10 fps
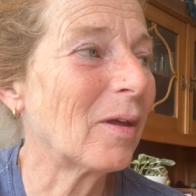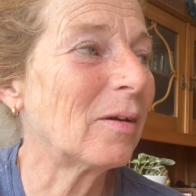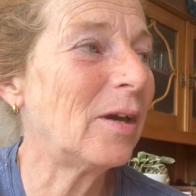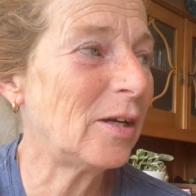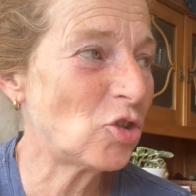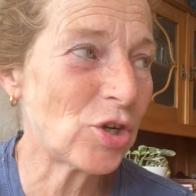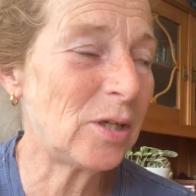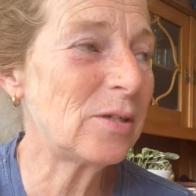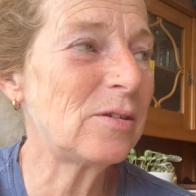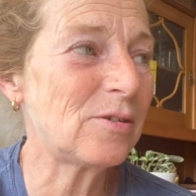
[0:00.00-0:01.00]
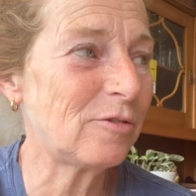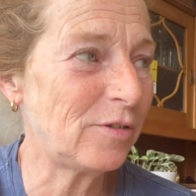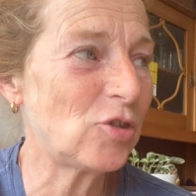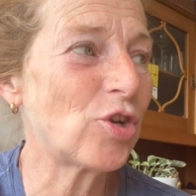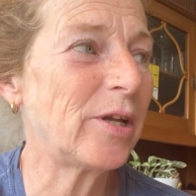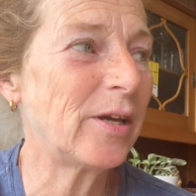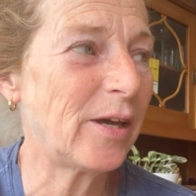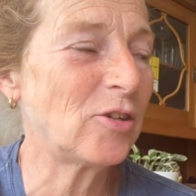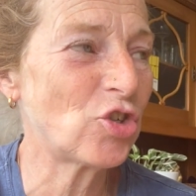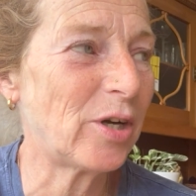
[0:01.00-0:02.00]
King Charles is officially
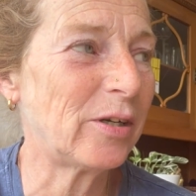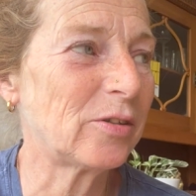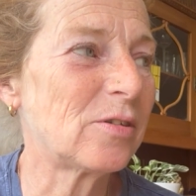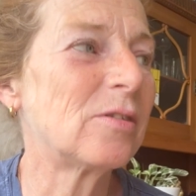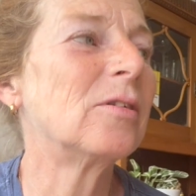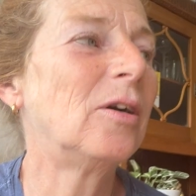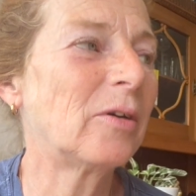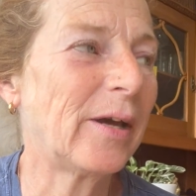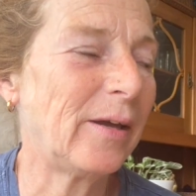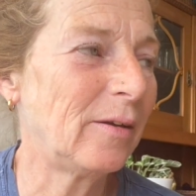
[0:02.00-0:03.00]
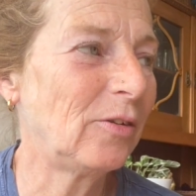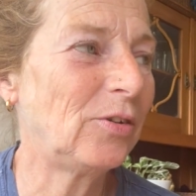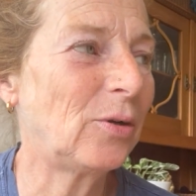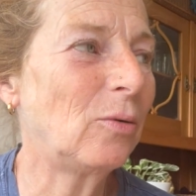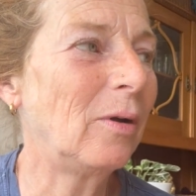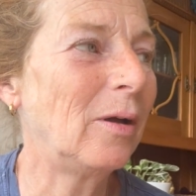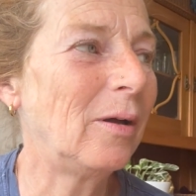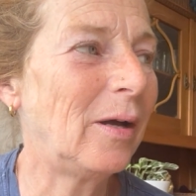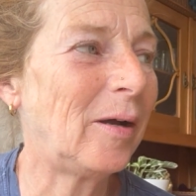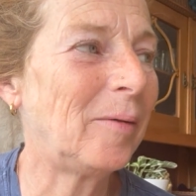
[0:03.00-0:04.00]
King Charles. Okay, so
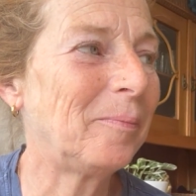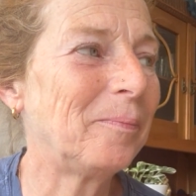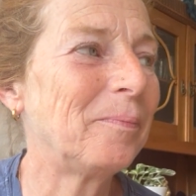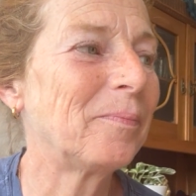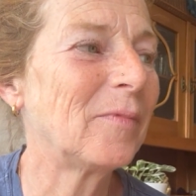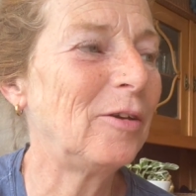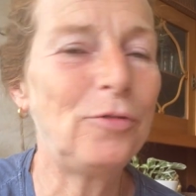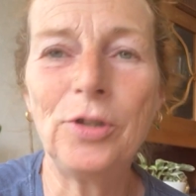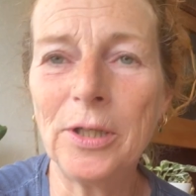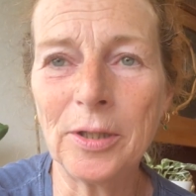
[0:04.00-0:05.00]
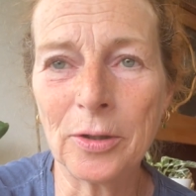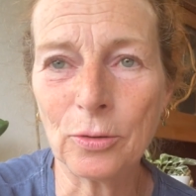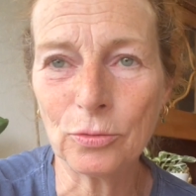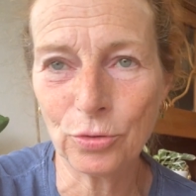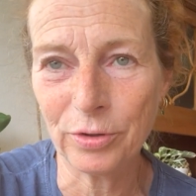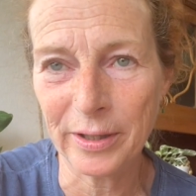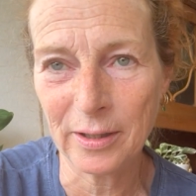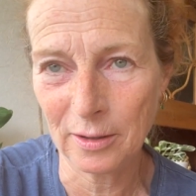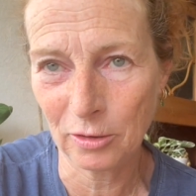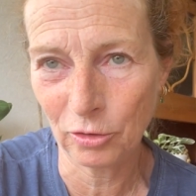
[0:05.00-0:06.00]
if you didn't know, today
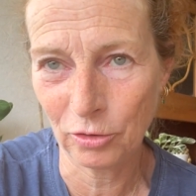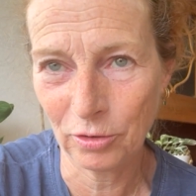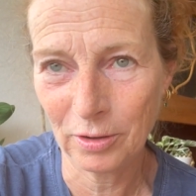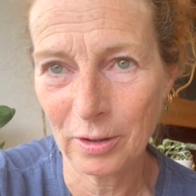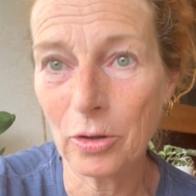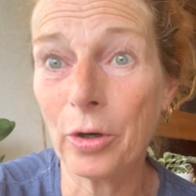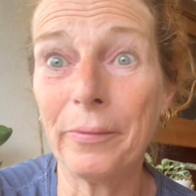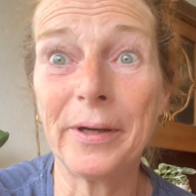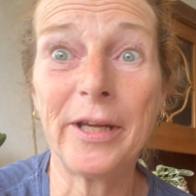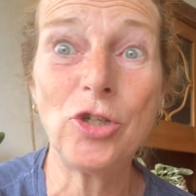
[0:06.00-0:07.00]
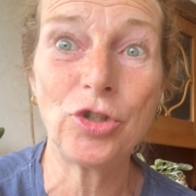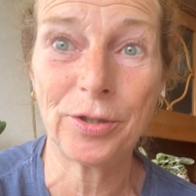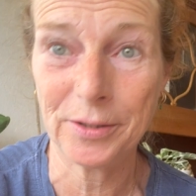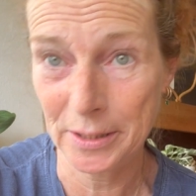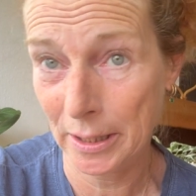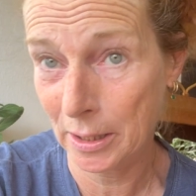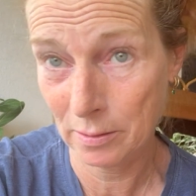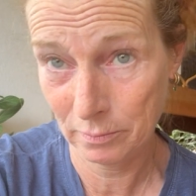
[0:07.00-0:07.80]
is Coronation Day.